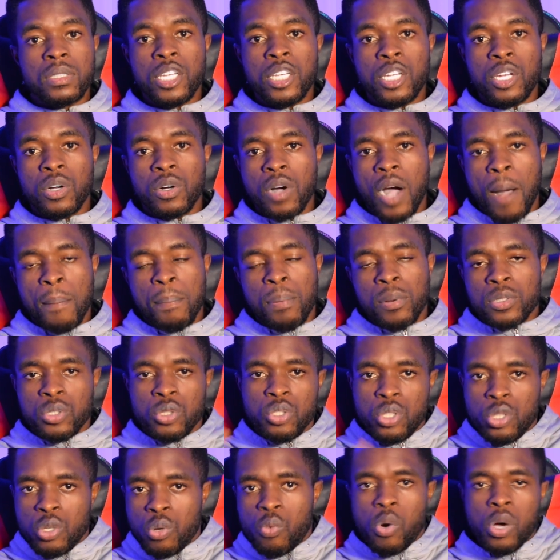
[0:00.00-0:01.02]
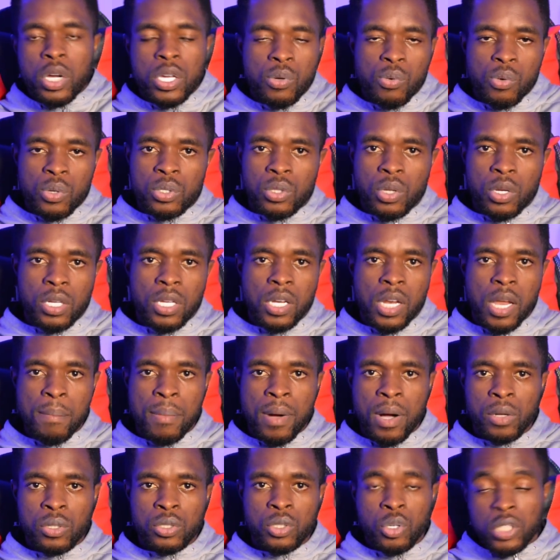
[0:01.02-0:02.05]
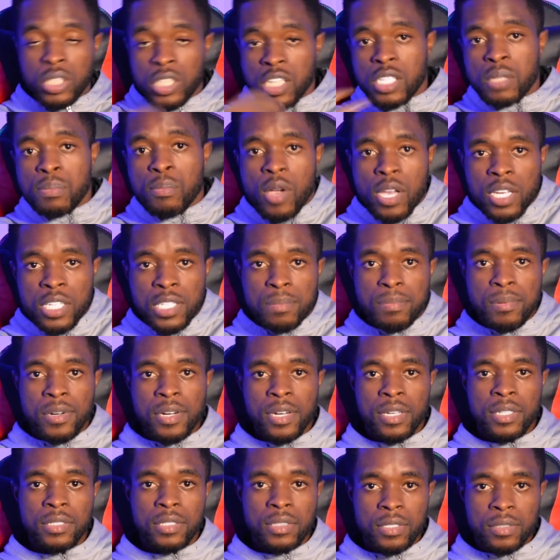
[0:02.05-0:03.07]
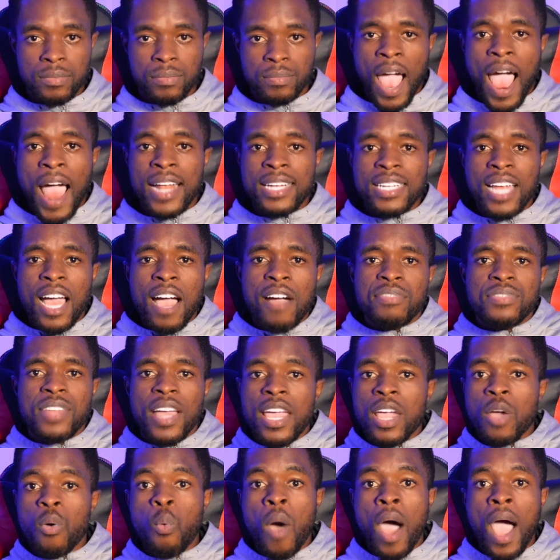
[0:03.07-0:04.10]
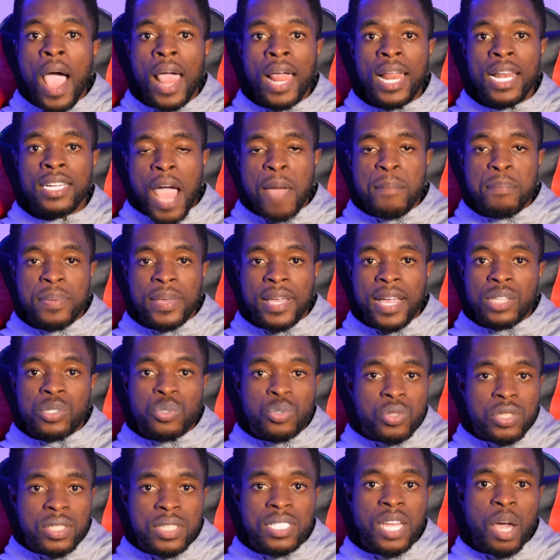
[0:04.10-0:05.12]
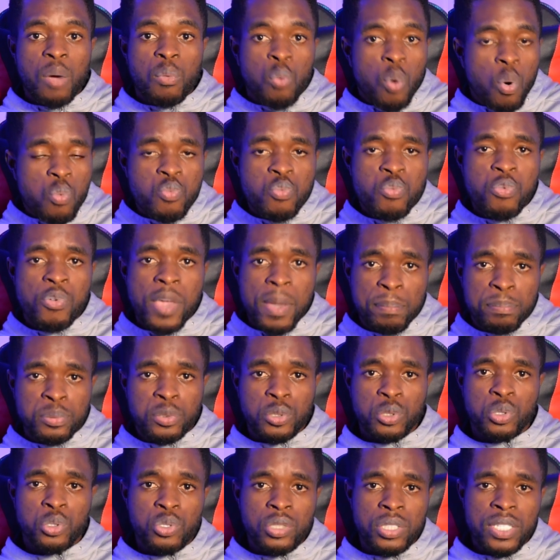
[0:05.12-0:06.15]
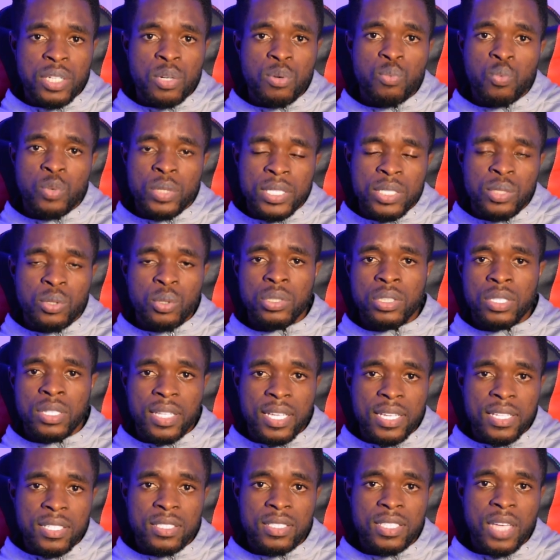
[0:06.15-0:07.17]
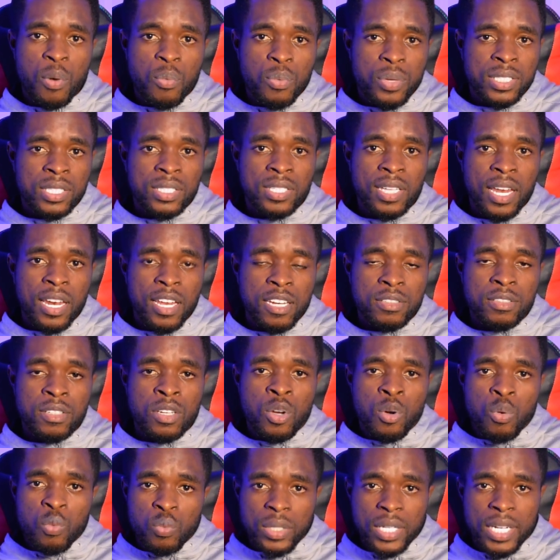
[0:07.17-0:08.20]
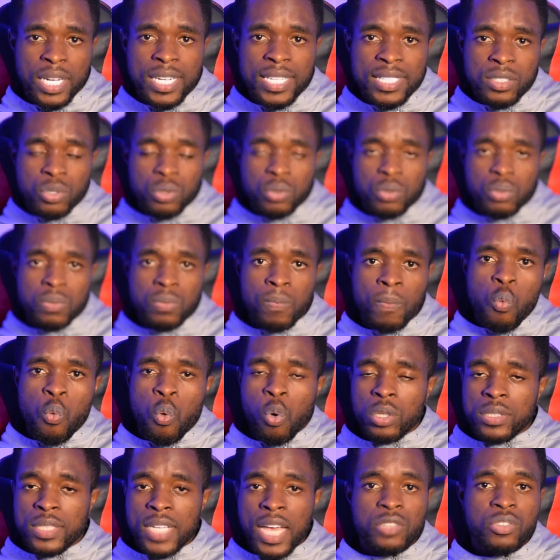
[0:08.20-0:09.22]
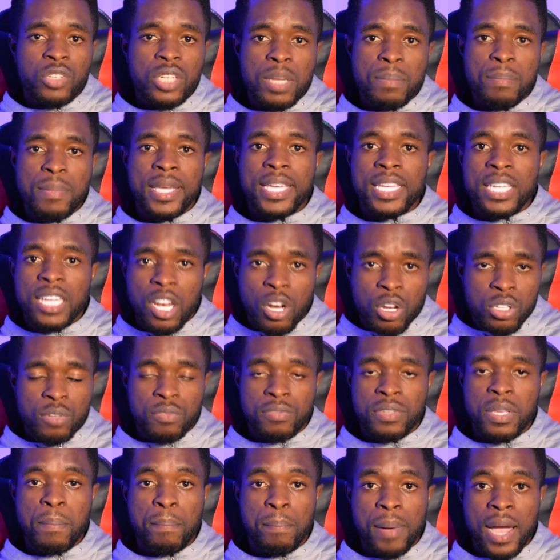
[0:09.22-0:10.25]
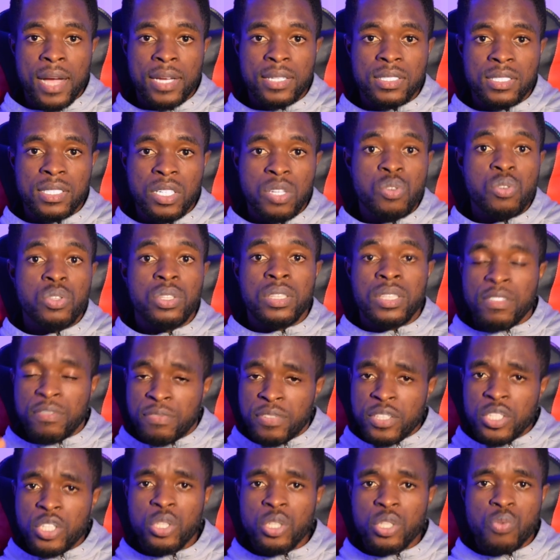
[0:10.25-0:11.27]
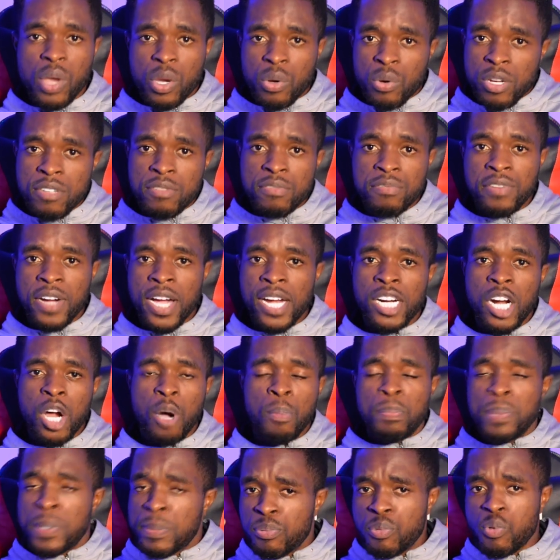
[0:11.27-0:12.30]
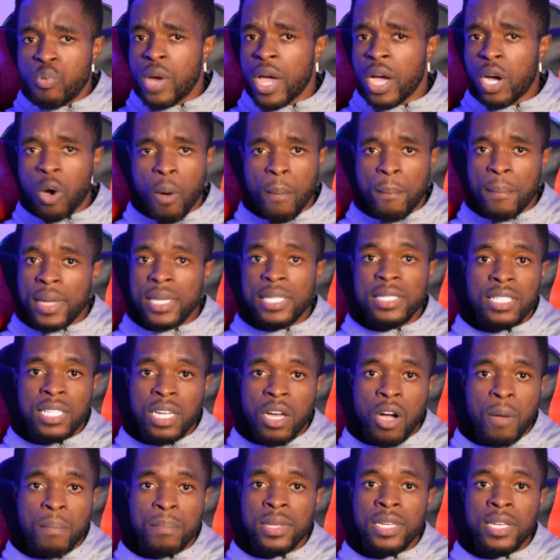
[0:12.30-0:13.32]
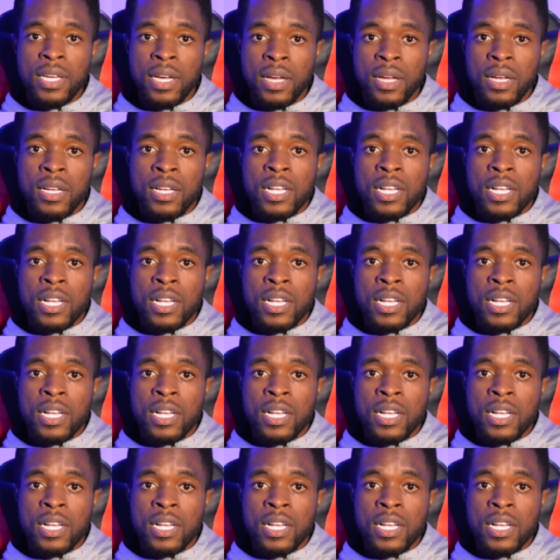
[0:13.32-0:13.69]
I also knew what he was talking about because he's more experienced. And after a while, I began to see that what we were producing with those things that we started with little was actually making a lot of impact. The videos were going viral, people were commenting on media.